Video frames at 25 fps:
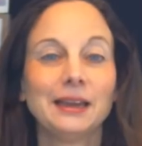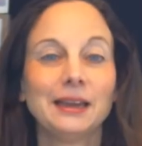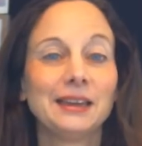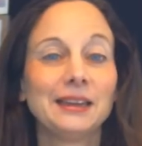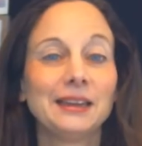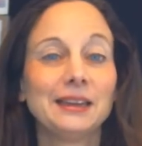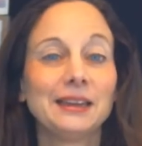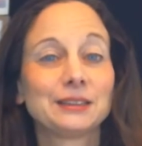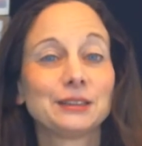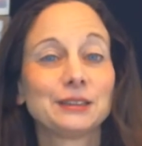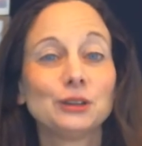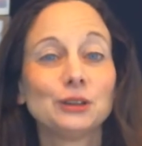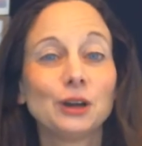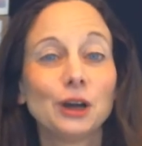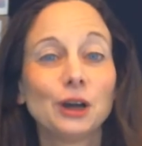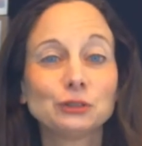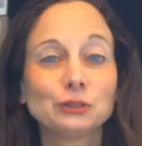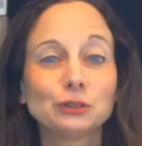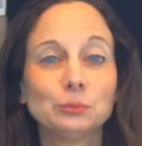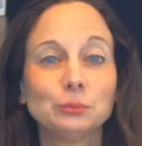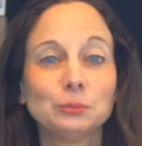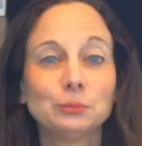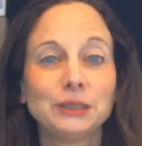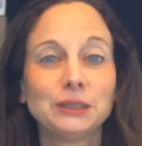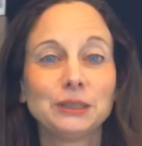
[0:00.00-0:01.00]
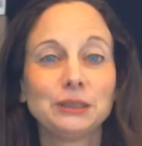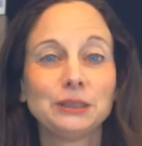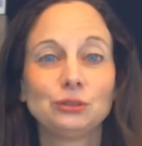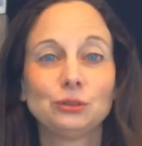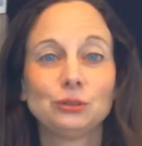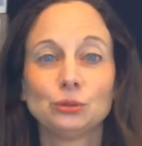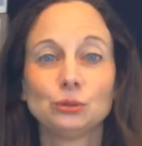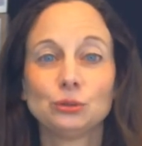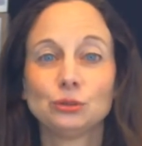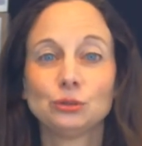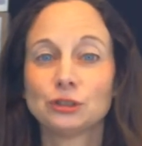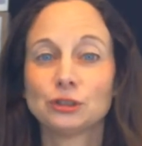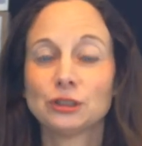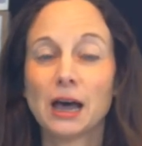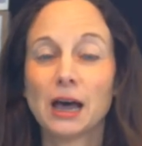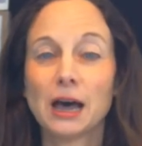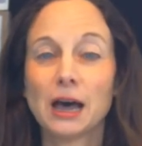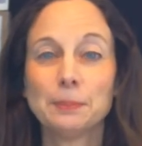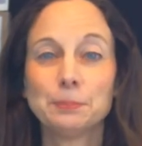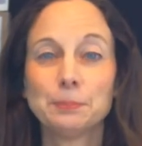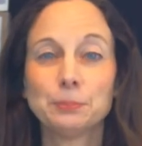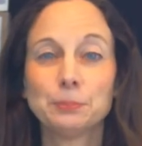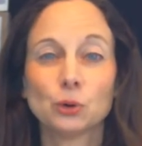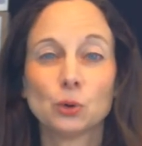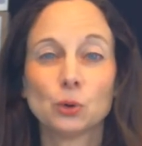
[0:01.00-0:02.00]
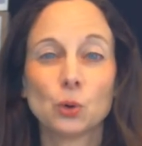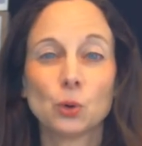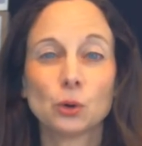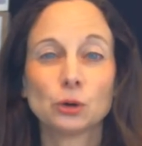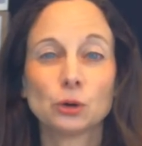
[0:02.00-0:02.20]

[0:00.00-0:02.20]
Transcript: It can also mean to stop or